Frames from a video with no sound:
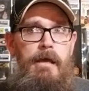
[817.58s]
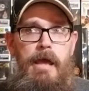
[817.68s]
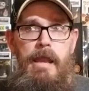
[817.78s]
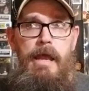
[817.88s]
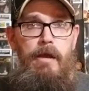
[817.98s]

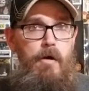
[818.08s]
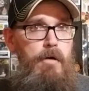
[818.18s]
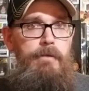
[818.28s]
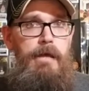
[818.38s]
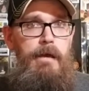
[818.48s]
and I
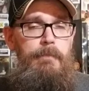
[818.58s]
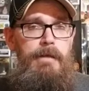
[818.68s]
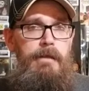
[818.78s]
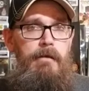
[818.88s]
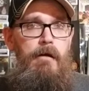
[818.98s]
called them
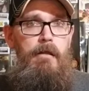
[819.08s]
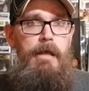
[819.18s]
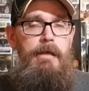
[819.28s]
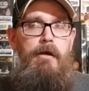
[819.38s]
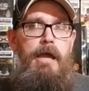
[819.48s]
and they're all
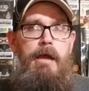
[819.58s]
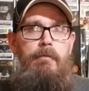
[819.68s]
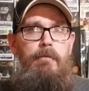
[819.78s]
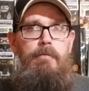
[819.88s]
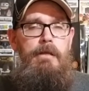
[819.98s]
like, oh yeah,
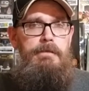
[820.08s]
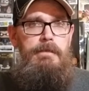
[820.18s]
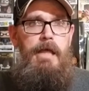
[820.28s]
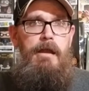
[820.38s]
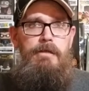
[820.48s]
we're releasing
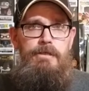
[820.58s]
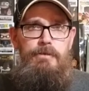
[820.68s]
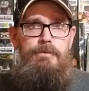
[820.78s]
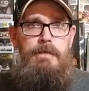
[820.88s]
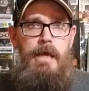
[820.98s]
that on
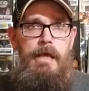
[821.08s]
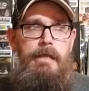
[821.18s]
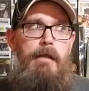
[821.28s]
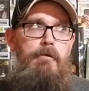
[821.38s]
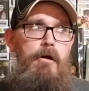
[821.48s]
Tuesday, and
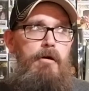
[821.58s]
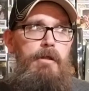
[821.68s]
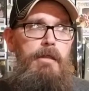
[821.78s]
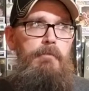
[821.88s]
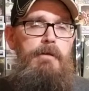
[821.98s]
then I'll call
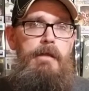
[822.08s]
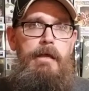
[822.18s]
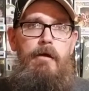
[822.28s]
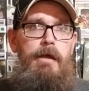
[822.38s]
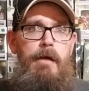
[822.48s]
another one
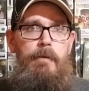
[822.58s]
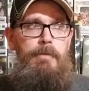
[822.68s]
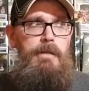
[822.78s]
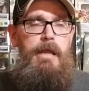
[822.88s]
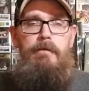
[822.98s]
like, oh yeah, we
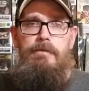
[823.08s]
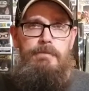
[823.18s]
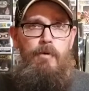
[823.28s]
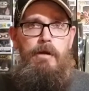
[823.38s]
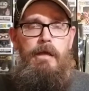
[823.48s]
put that out
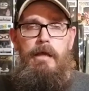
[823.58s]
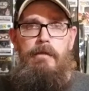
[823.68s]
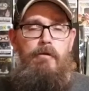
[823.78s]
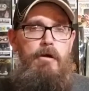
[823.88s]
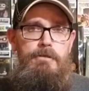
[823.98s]
this morning, and
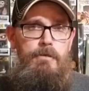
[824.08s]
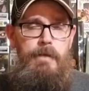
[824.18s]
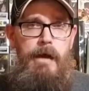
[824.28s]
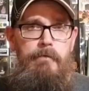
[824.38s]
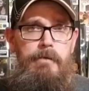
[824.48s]
they're all sold
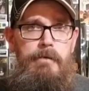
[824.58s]
out.